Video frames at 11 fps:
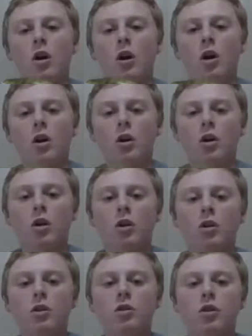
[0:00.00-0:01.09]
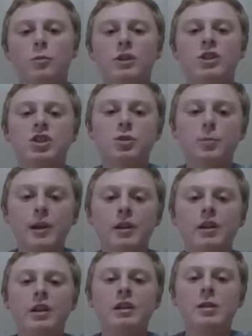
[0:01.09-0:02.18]
are all normally
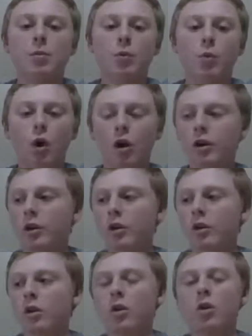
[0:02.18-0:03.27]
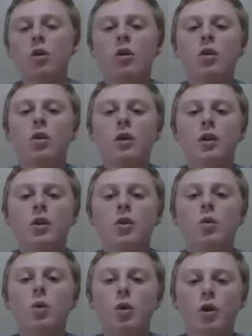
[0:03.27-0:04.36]
suspended in deeper water
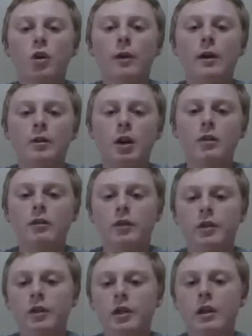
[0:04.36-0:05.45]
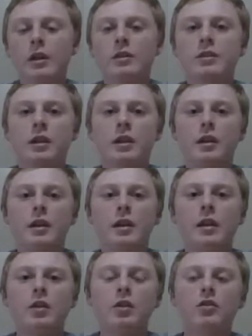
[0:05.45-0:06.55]
or around cover. And this
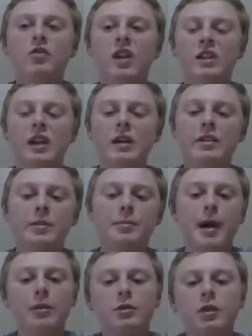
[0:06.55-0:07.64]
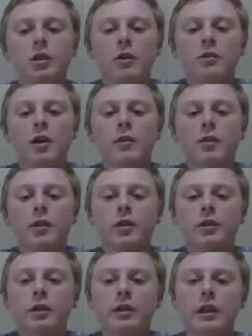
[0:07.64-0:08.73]
looks fantastic bouncing off cover
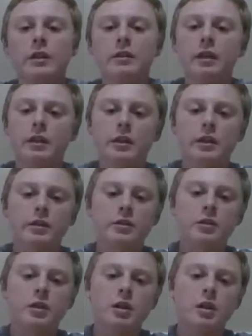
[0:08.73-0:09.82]
because it leads like this,